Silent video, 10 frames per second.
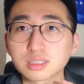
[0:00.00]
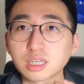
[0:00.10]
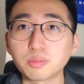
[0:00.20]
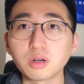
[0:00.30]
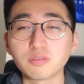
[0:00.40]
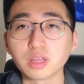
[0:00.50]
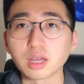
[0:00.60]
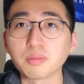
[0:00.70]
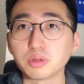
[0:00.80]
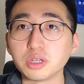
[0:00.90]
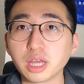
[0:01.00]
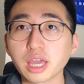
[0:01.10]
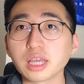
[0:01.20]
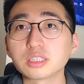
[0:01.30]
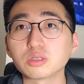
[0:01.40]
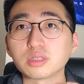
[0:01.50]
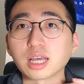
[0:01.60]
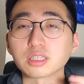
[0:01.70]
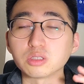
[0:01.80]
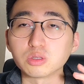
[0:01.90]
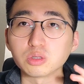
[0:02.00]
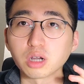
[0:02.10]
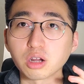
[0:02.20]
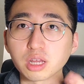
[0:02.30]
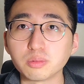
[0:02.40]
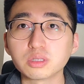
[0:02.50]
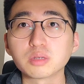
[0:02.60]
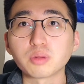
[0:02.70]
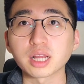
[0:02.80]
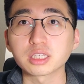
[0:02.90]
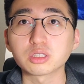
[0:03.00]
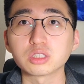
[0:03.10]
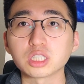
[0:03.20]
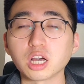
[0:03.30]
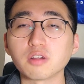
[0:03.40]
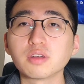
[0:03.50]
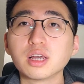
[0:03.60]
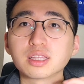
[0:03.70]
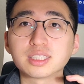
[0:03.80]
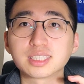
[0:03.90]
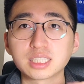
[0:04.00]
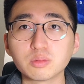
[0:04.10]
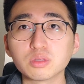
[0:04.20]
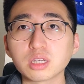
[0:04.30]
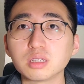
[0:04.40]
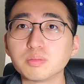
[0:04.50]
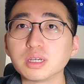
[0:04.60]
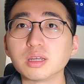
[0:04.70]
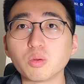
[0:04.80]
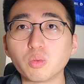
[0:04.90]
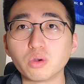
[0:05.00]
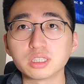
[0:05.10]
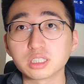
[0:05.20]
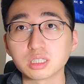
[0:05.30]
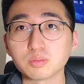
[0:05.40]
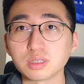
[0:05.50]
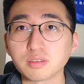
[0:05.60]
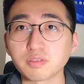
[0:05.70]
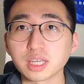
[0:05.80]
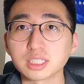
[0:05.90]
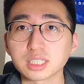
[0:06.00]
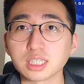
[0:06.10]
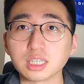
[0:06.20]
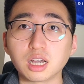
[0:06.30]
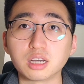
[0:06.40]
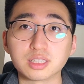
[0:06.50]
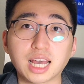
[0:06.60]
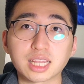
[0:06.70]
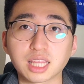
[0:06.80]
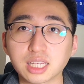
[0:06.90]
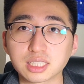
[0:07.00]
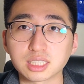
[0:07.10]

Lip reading: couple of them per day so that you are able to practice yourself, to simulate a bit what you're going to be facing on that test